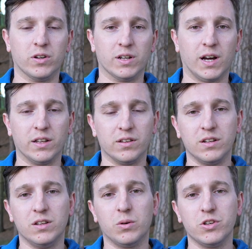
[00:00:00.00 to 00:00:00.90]
And
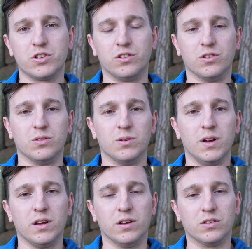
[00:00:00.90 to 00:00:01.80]
ideally what you should do
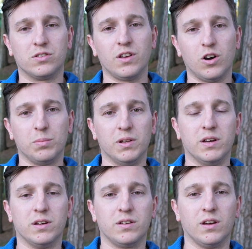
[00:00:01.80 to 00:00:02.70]
is set up
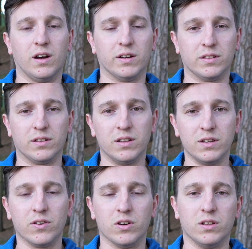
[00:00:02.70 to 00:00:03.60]
late and
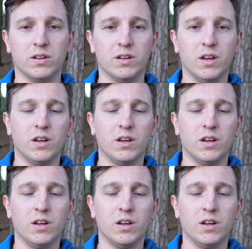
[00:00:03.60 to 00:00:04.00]
leave early